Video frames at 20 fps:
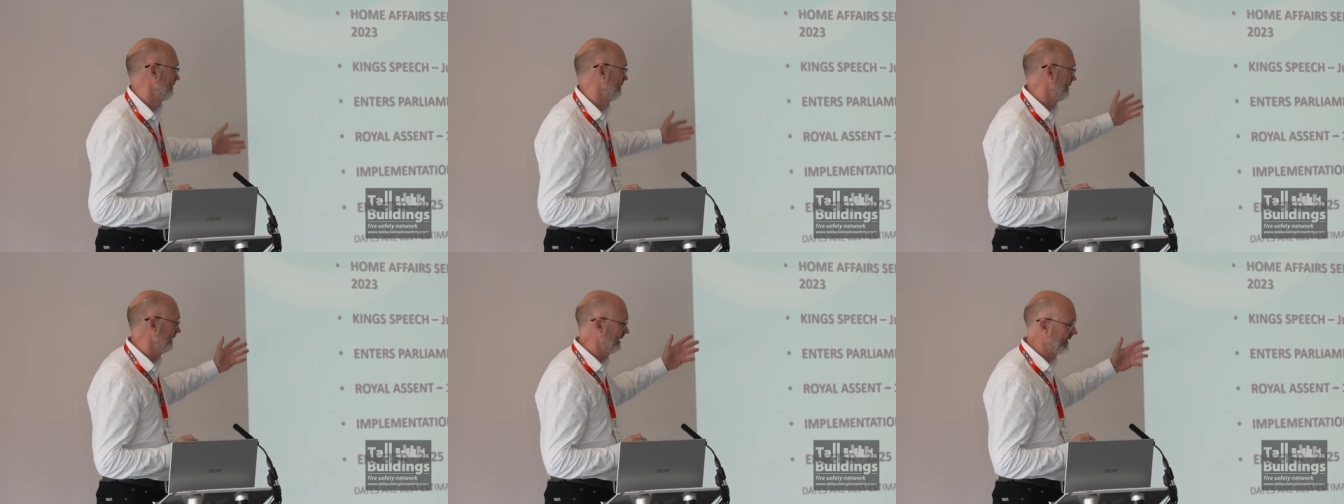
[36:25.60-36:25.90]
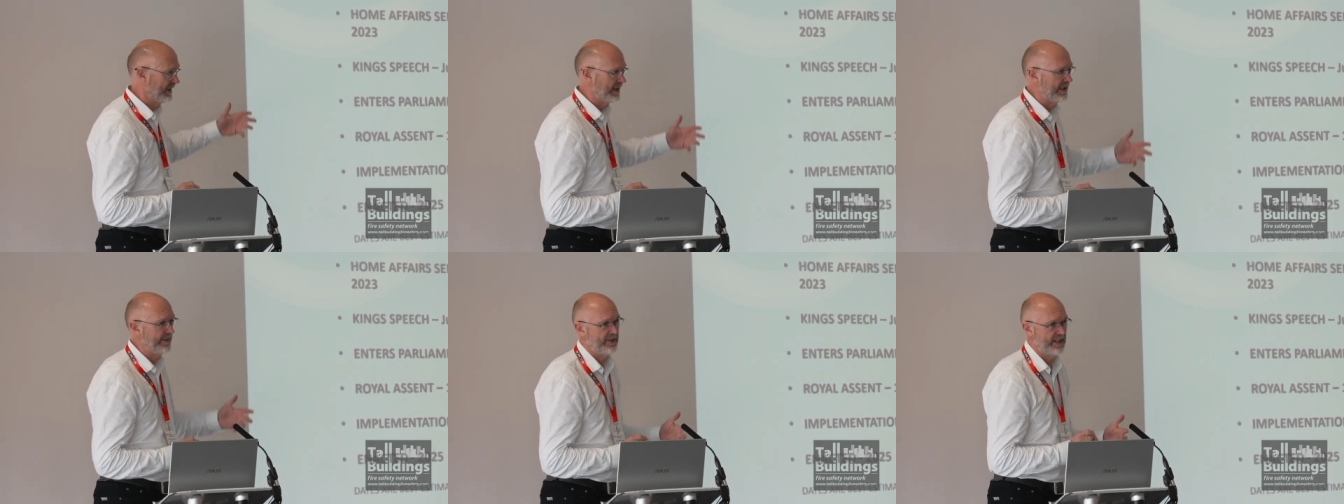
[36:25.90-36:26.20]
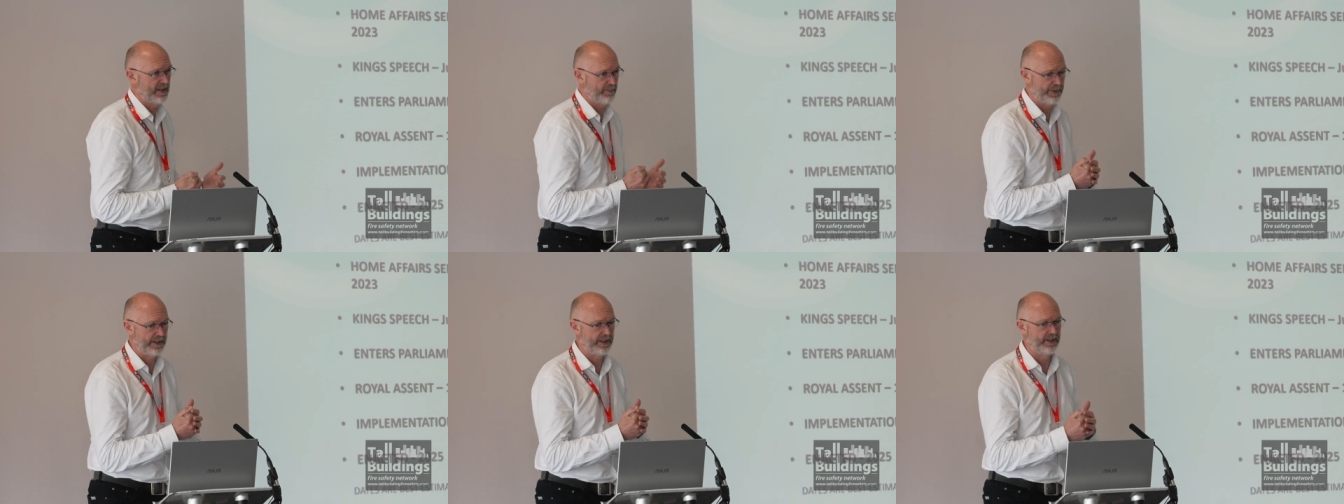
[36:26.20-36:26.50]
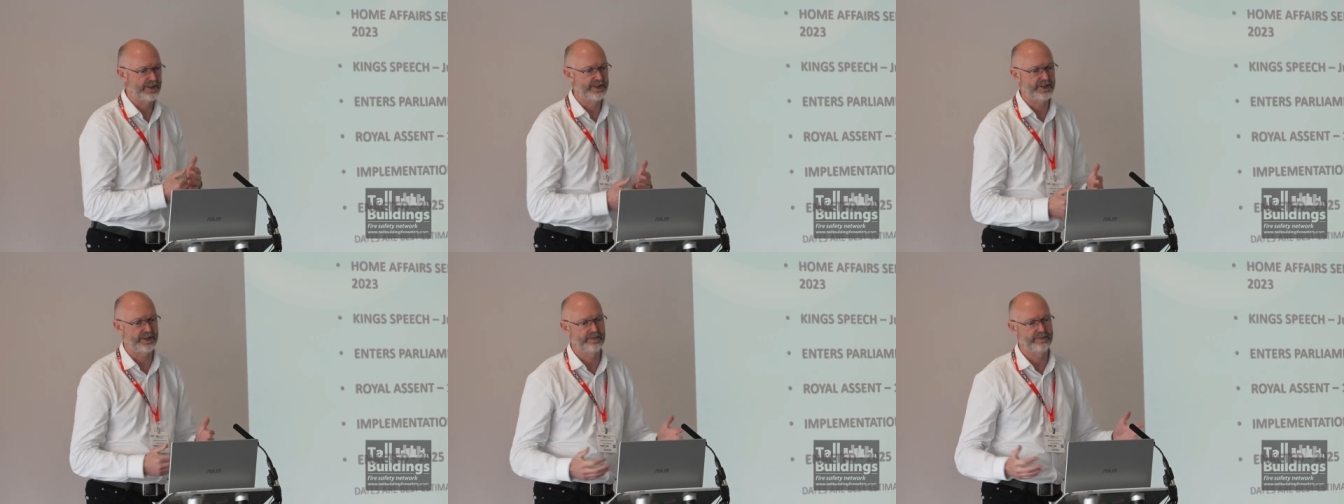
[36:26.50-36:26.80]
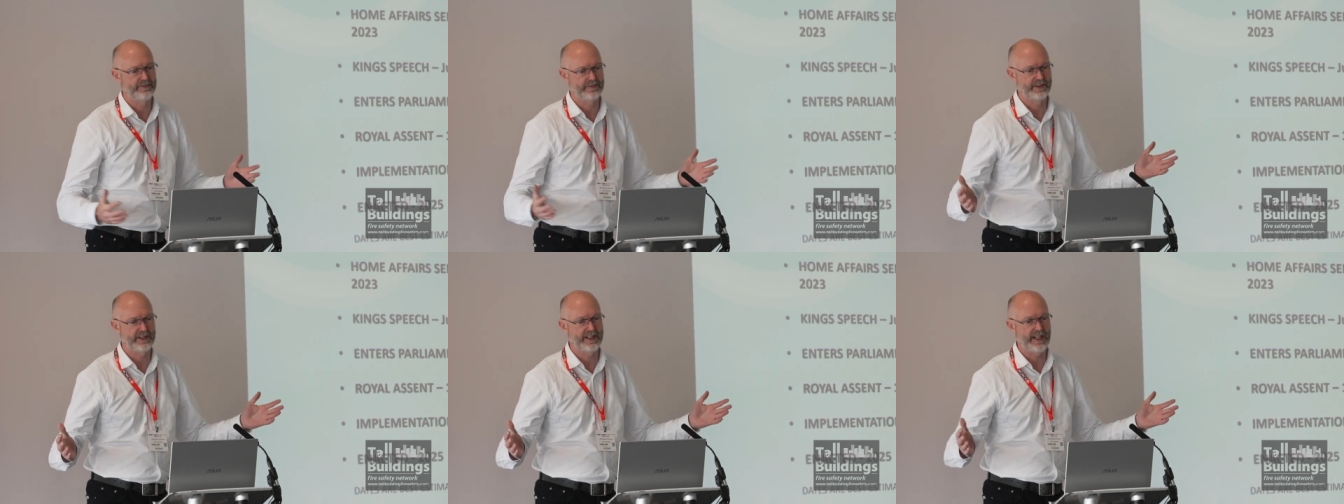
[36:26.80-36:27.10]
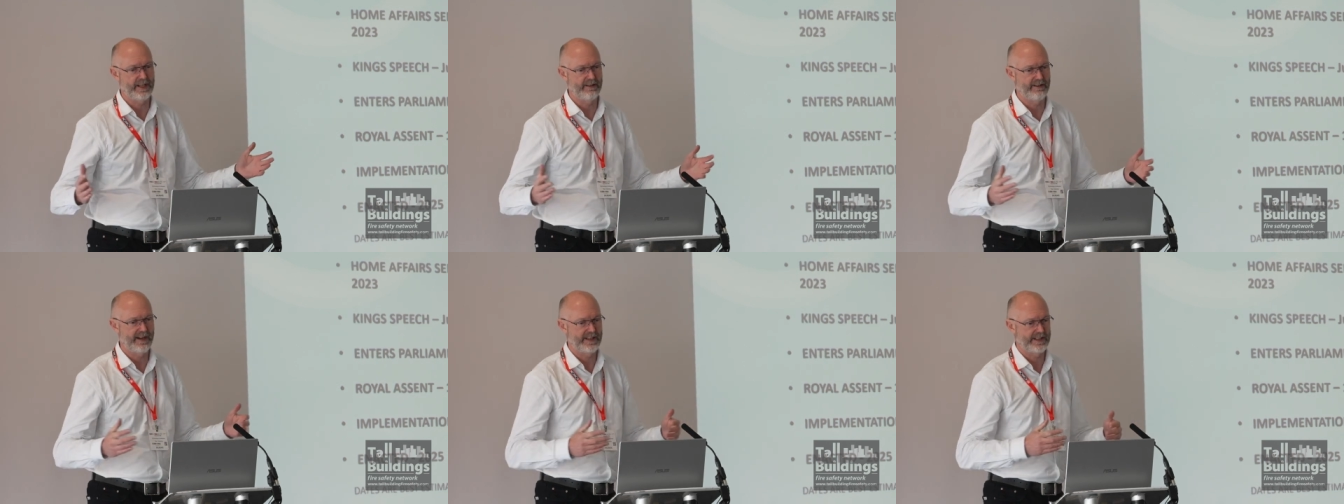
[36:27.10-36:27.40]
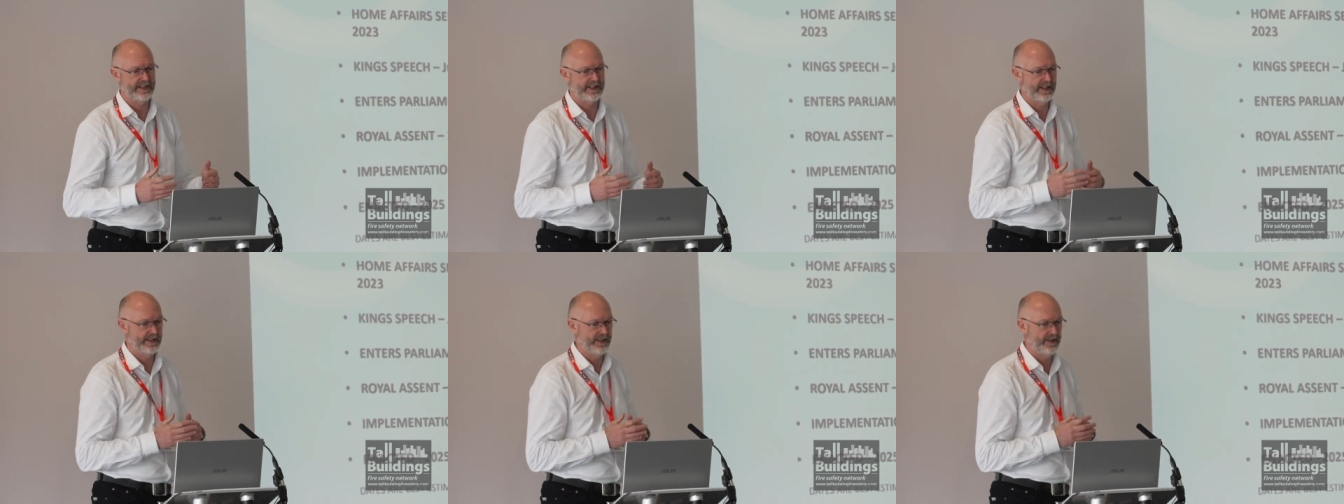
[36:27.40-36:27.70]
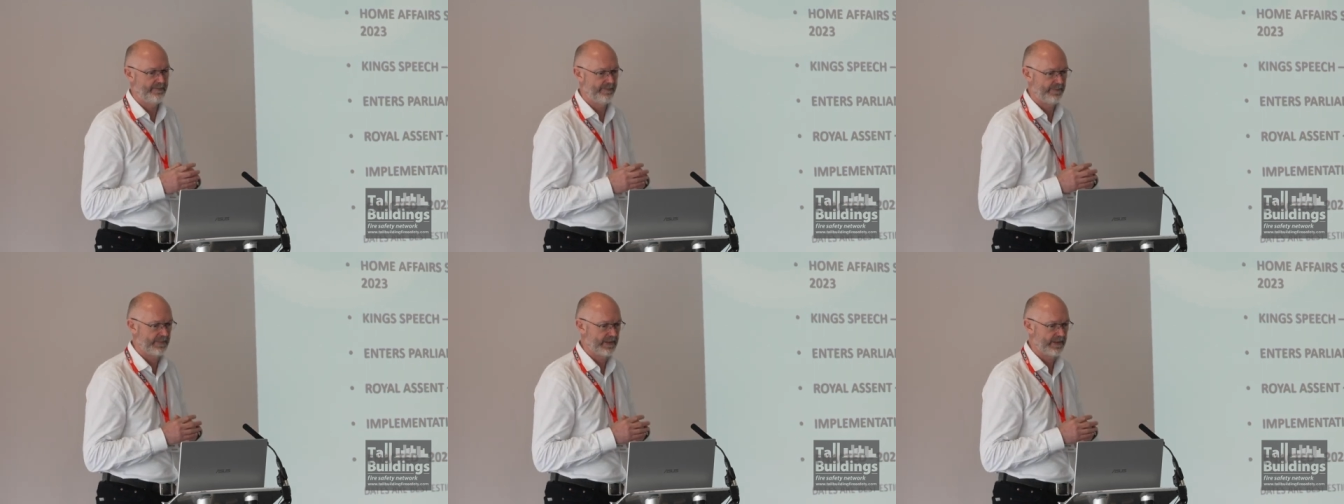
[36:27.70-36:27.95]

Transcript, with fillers: They're going to give you that period to, to get your act together.